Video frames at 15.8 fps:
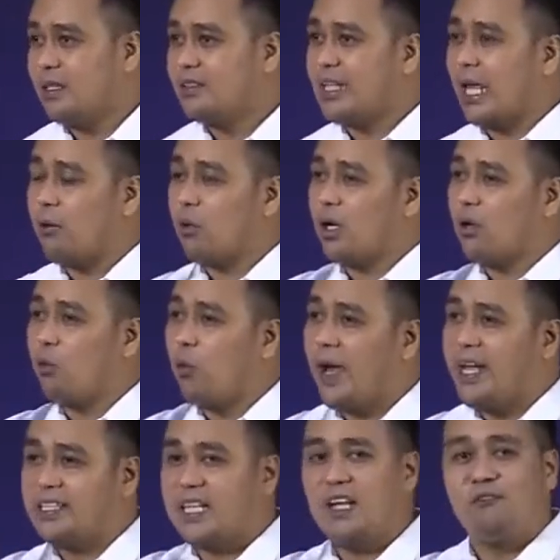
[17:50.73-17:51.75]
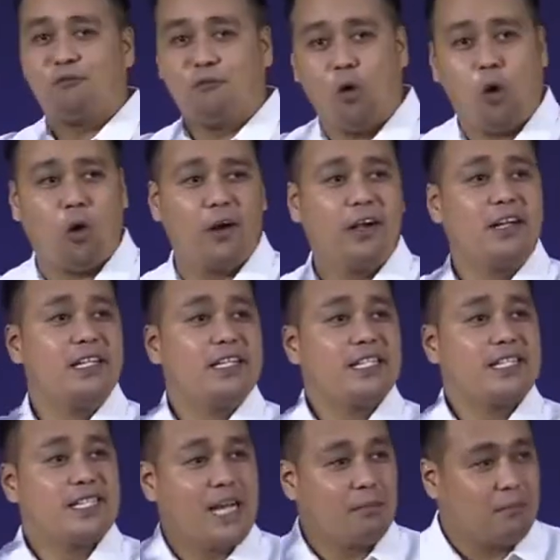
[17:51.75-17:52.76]
They were waiting for
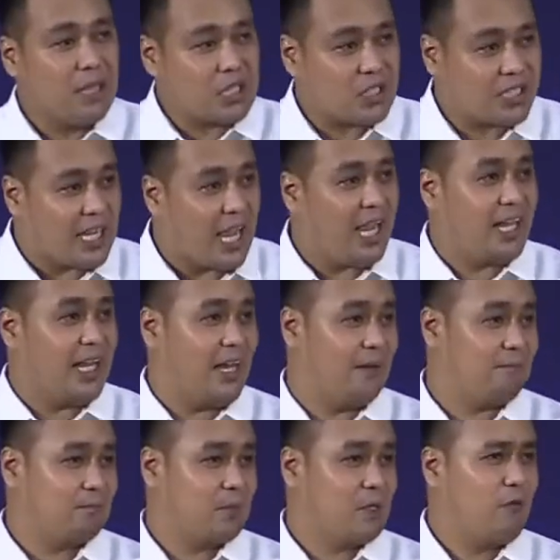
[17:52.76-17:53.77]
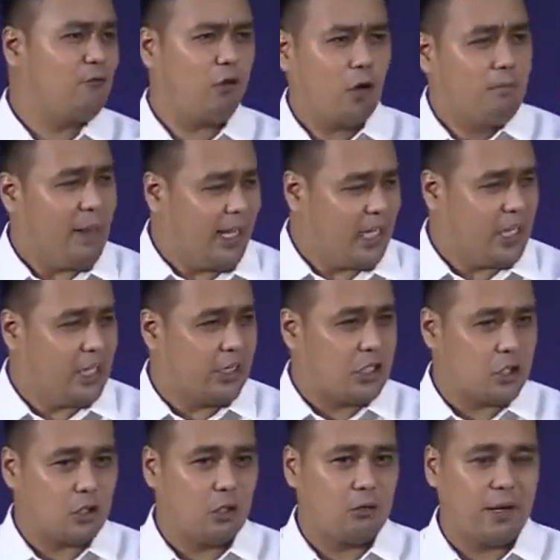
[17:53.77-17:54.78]
the Messiah for many
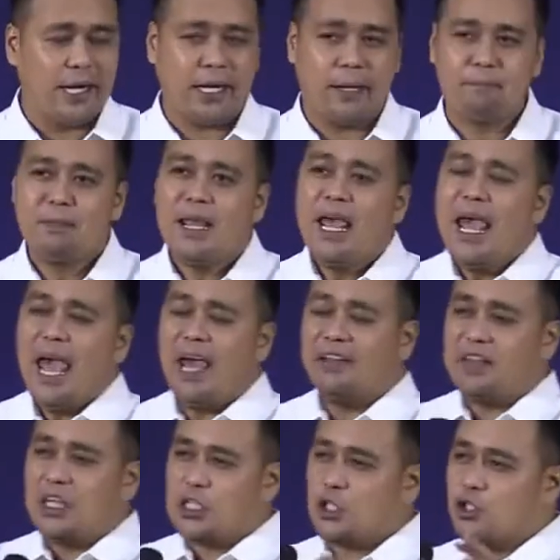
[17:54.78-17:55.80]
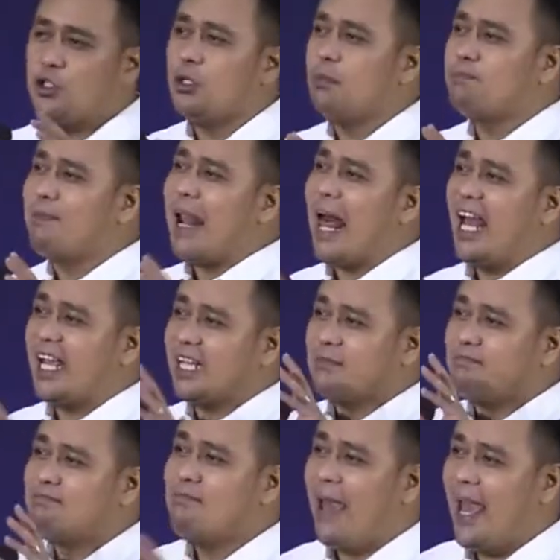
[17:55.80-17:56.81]
years already. And these two
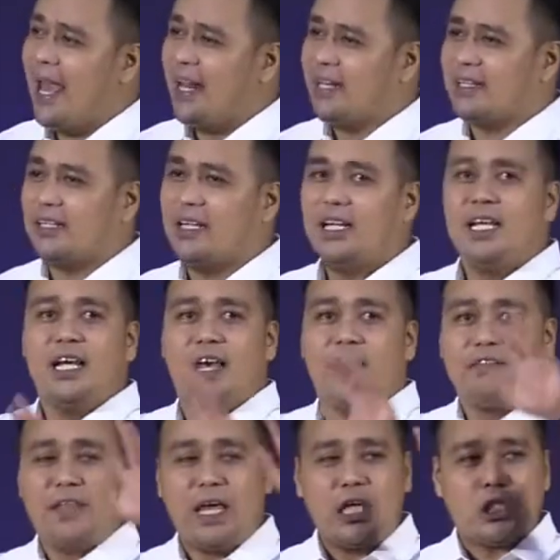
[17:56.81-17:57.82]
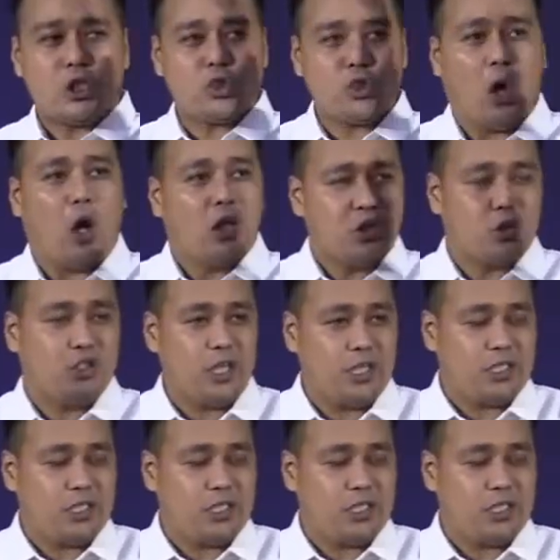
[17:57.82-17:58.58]
blind men, they encountered